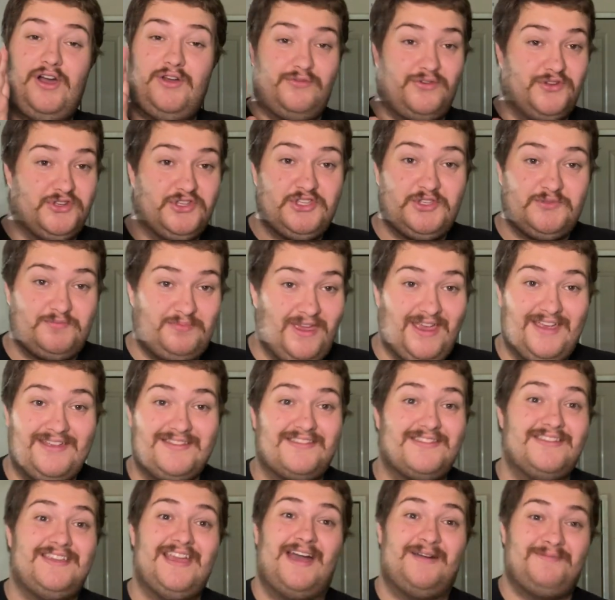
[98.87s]
respect
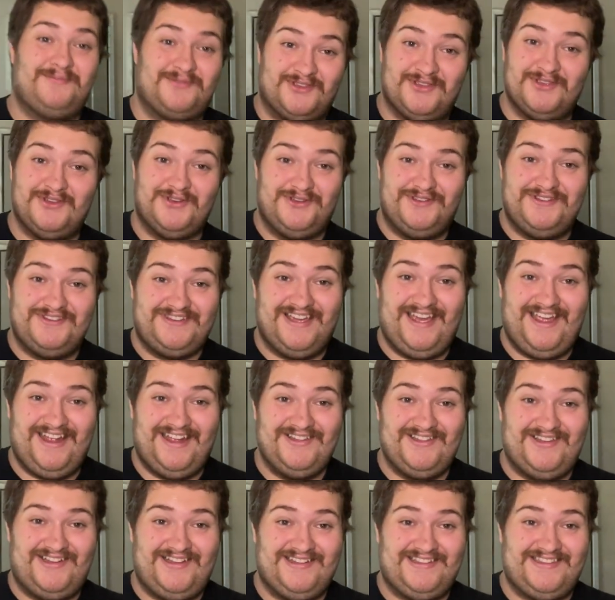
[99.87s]
the absolute
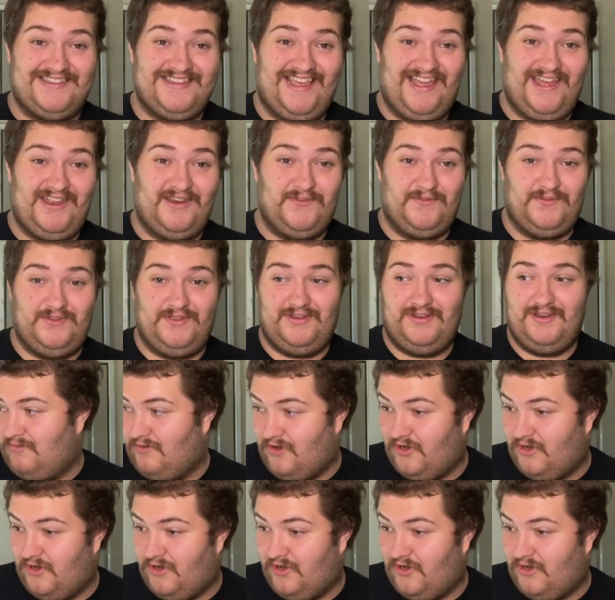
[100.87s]
daylights out of it.